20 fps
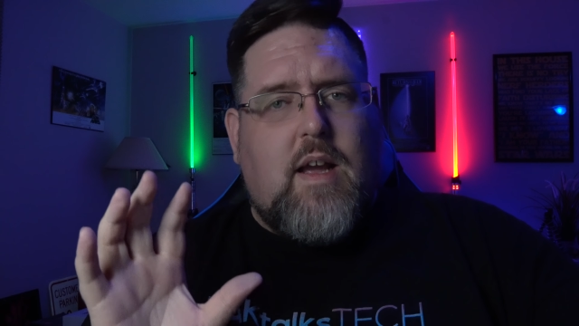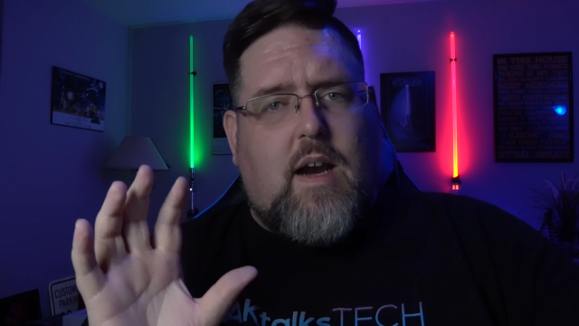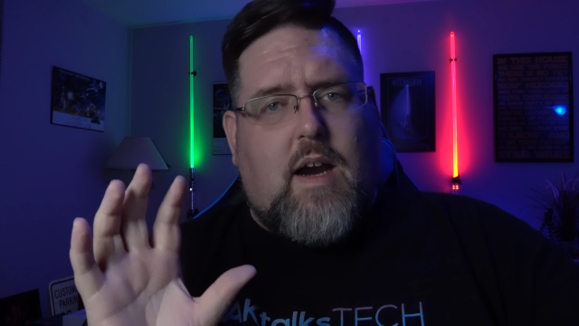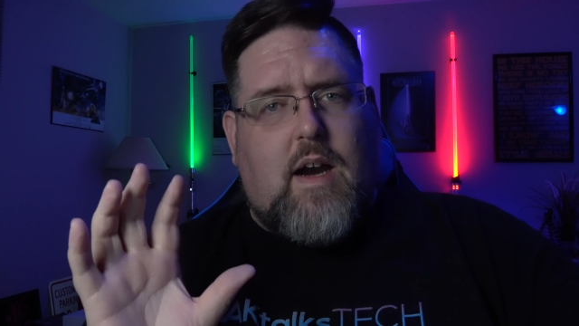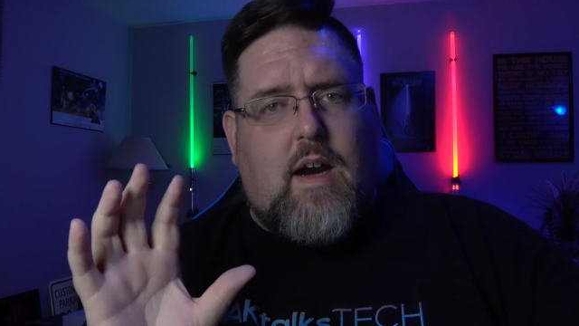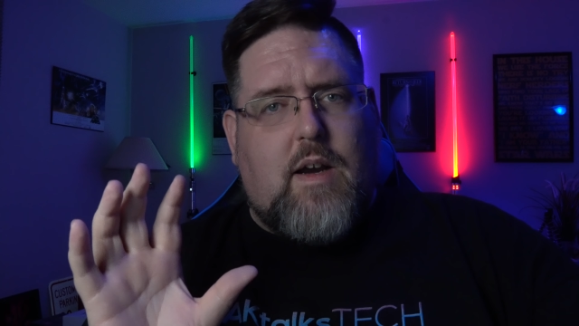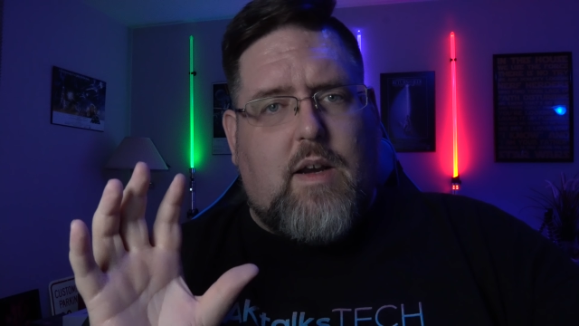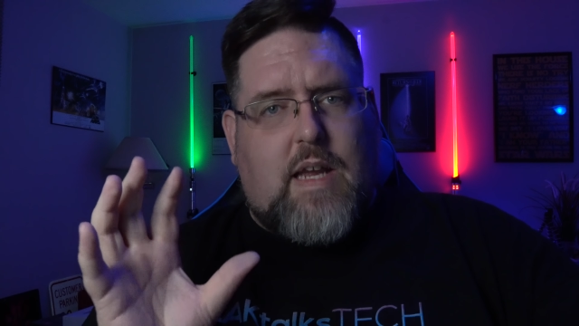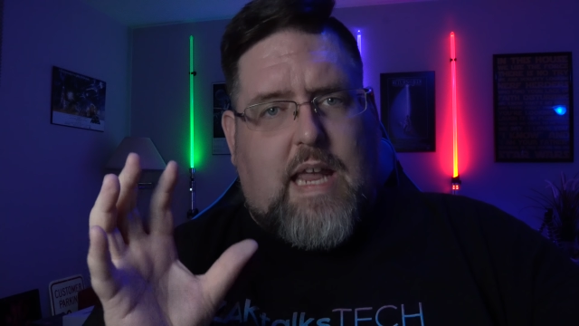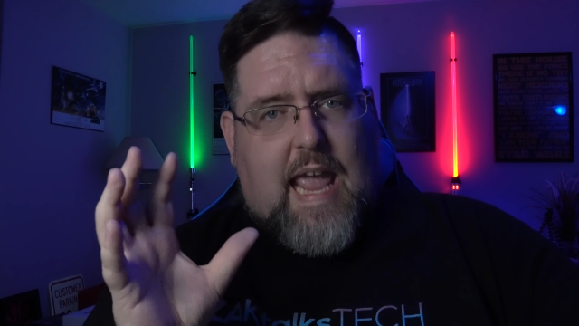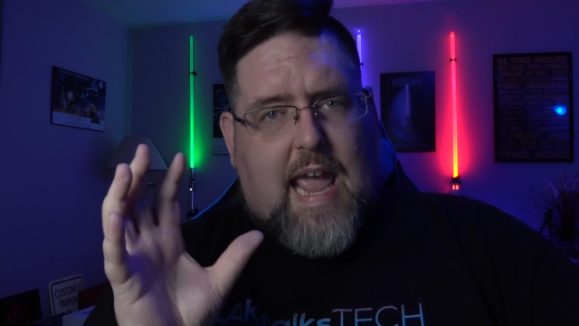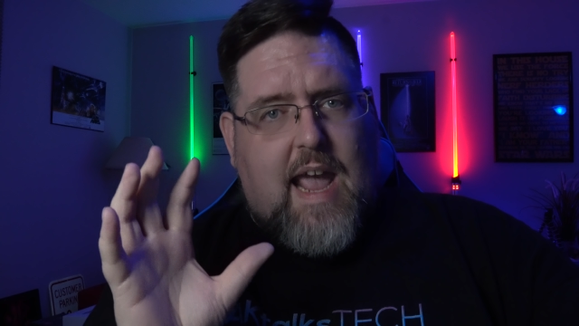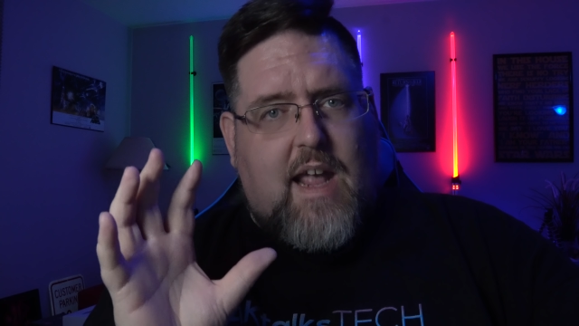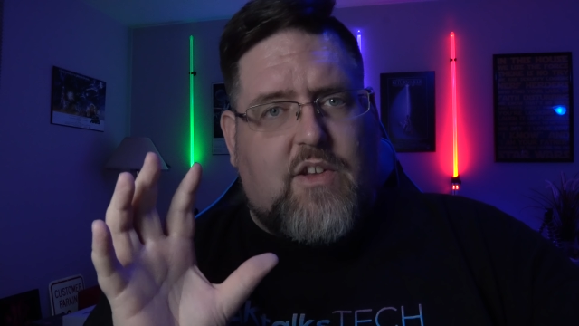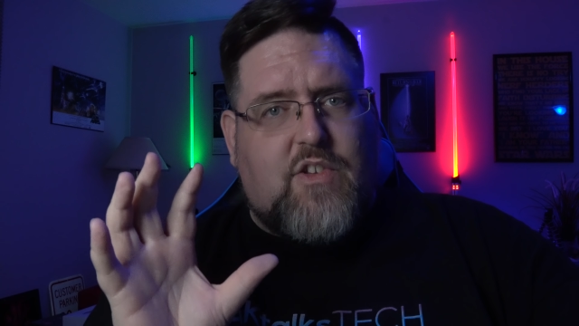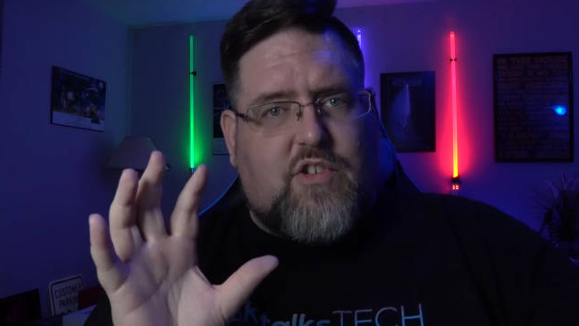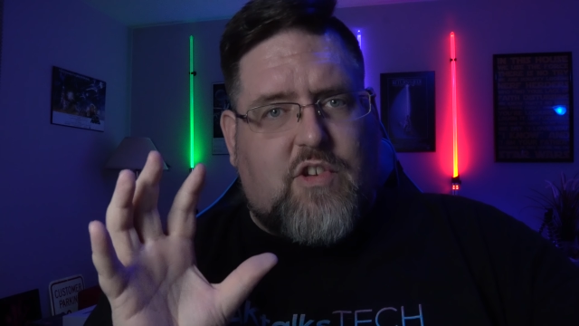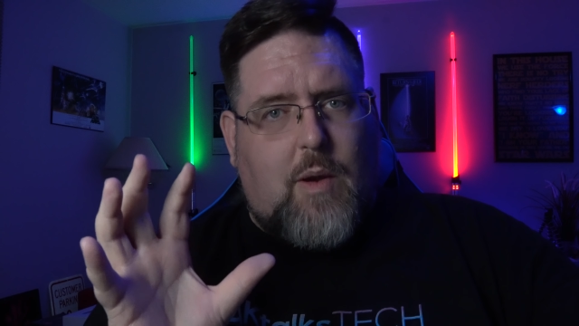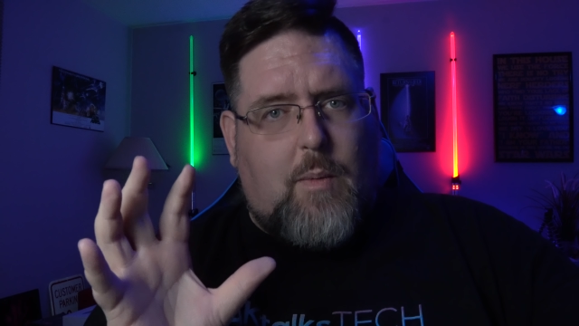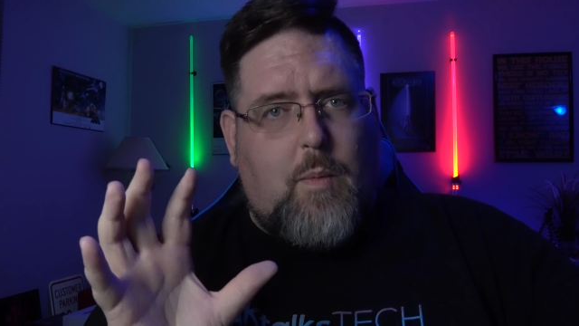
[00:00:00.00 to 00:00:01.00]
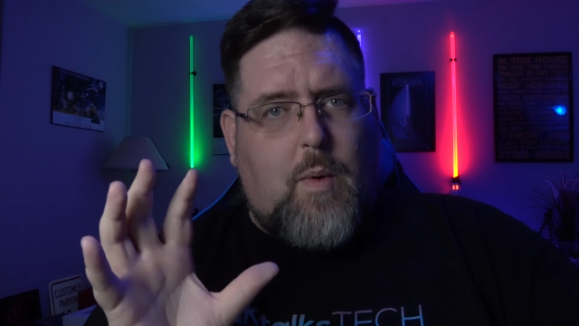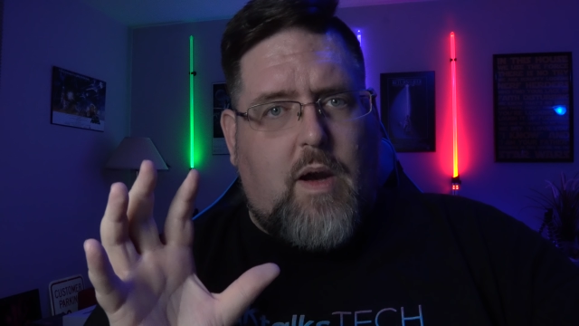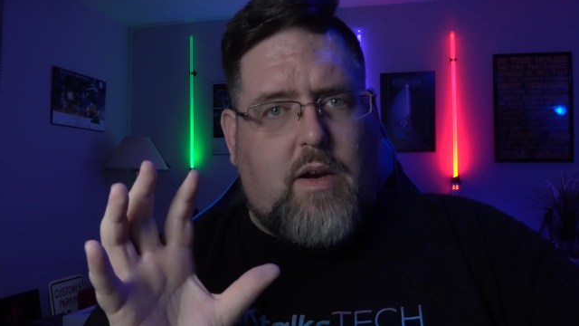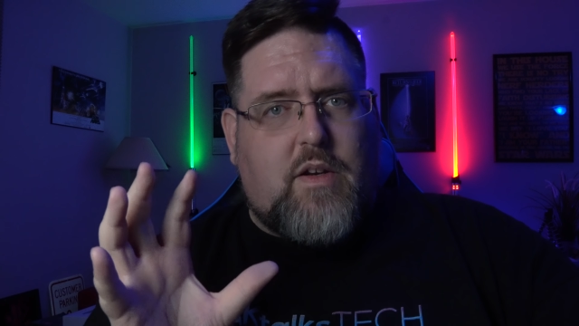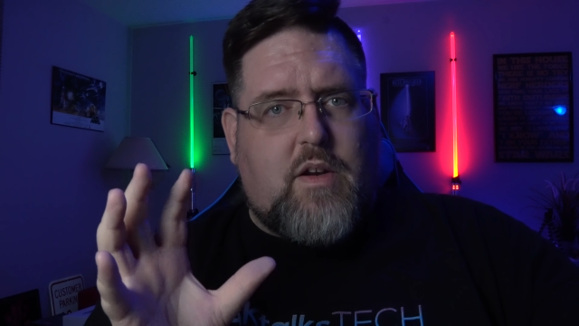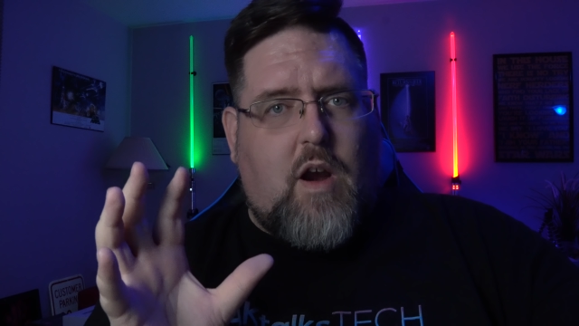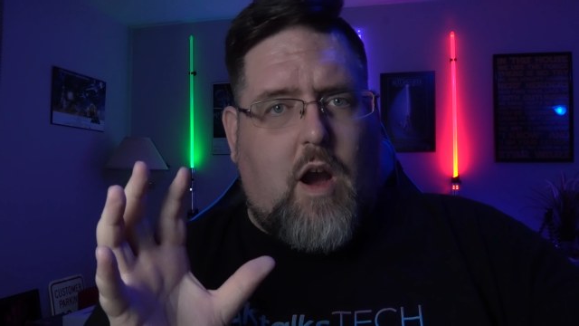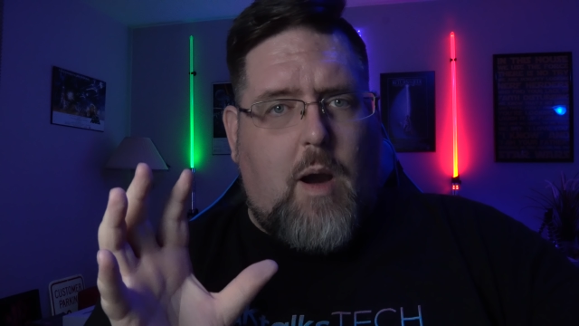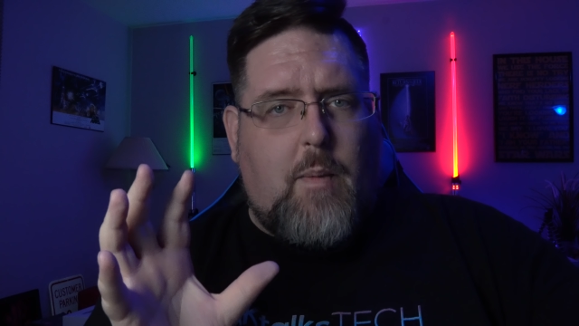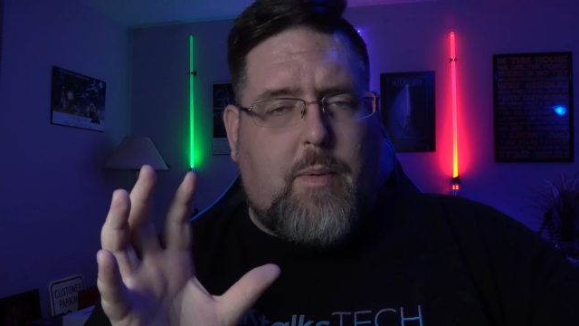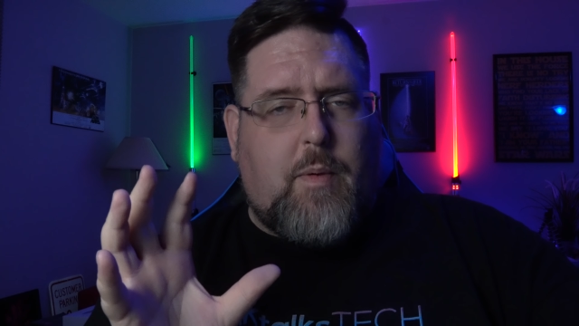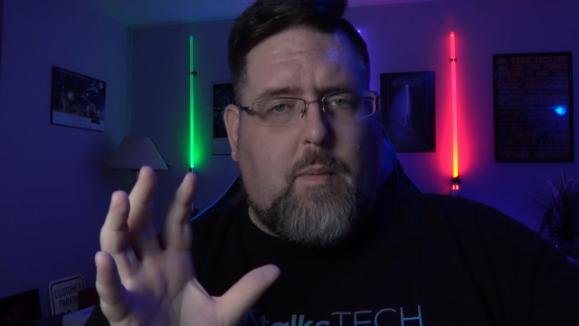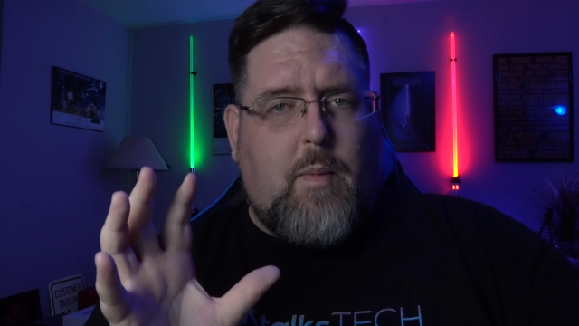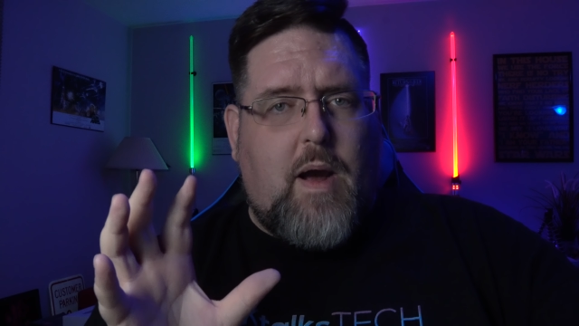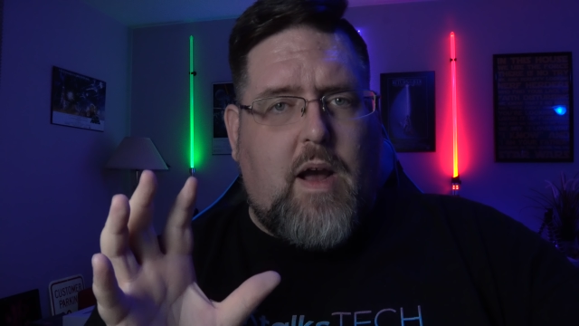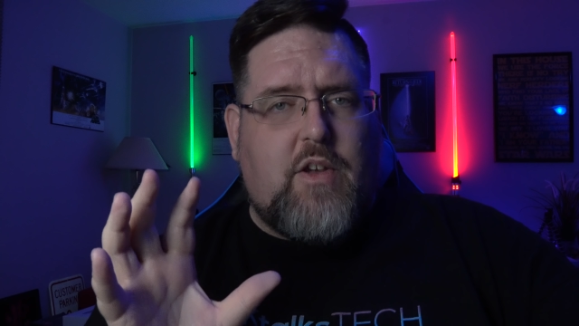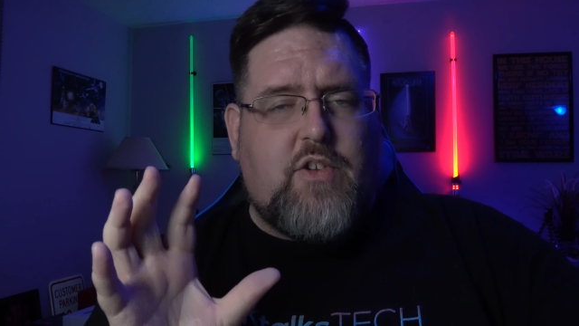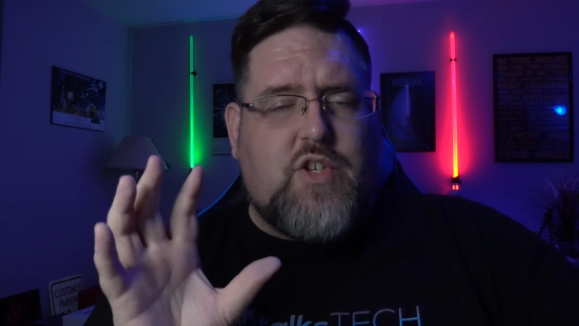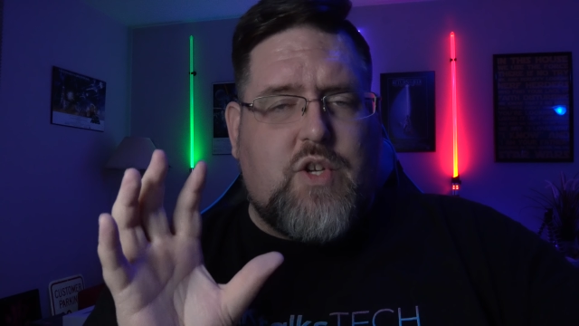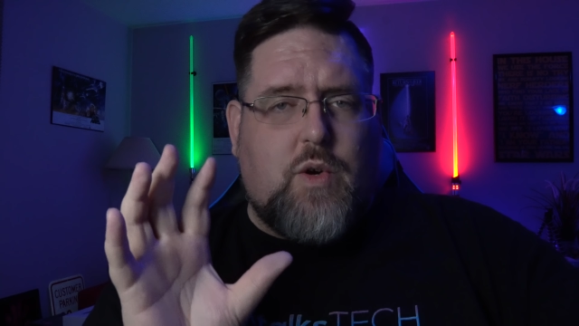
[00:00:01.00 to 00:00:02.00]
uh, can somewhat
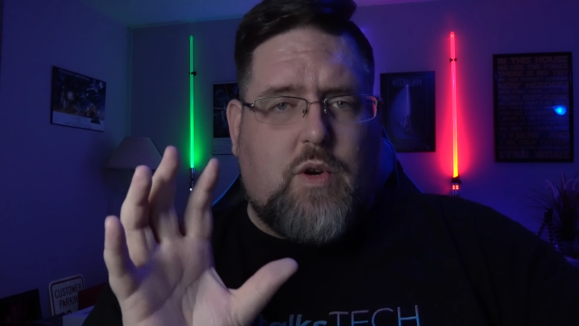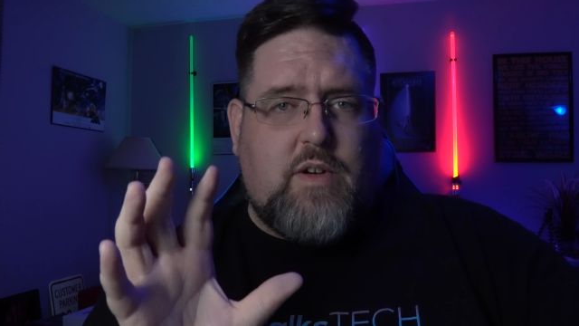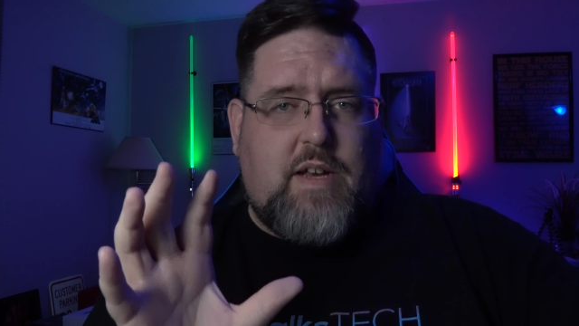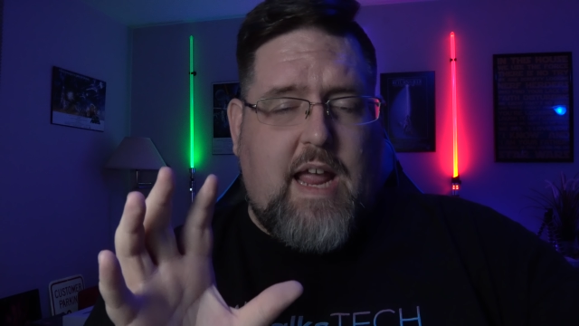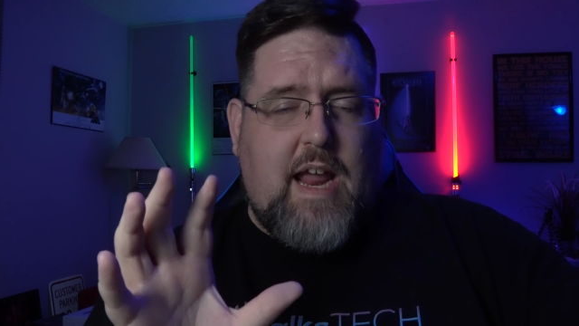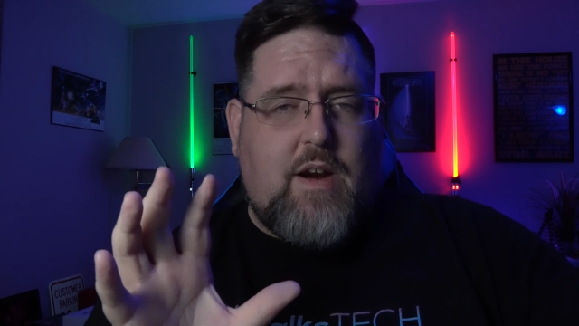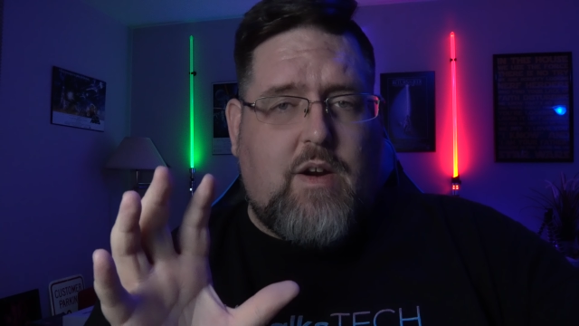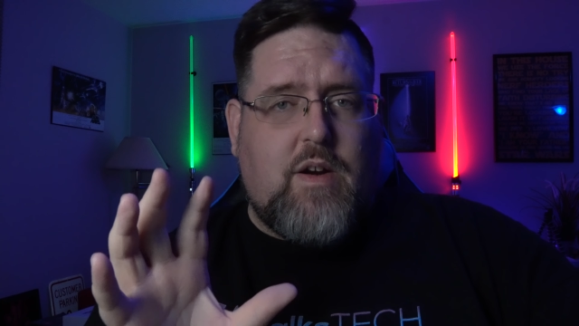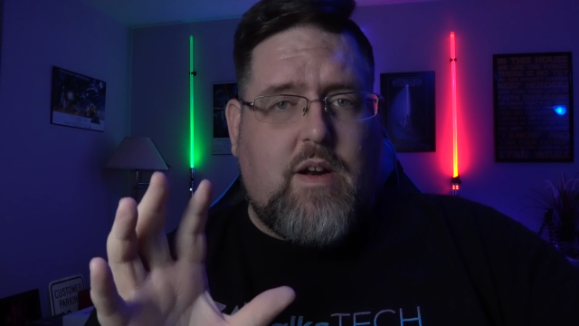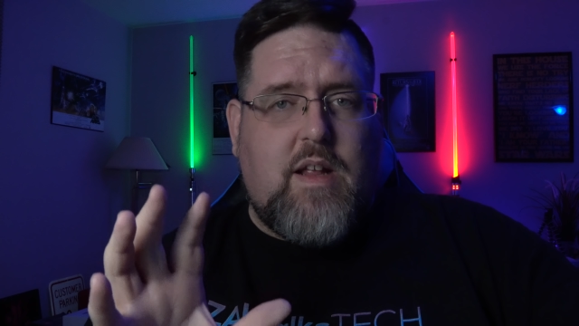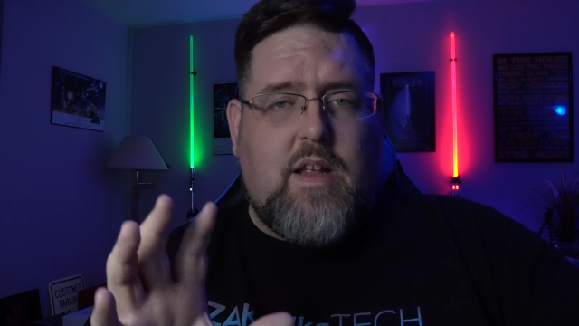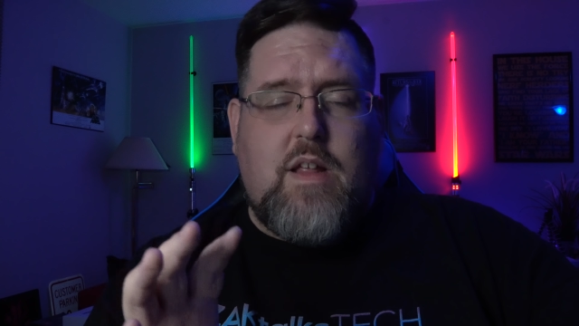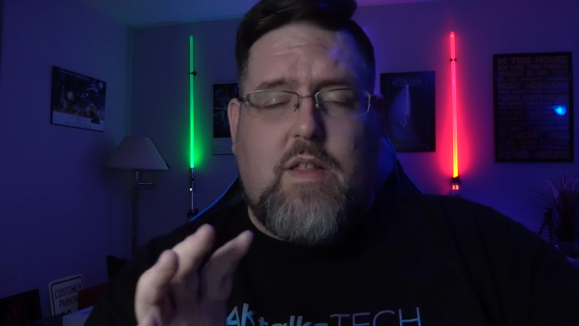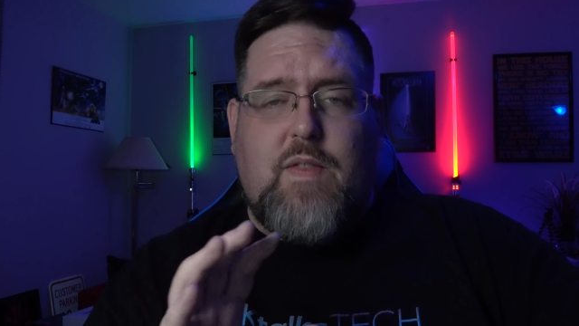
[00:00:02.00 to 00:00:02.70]
compromise your integrity.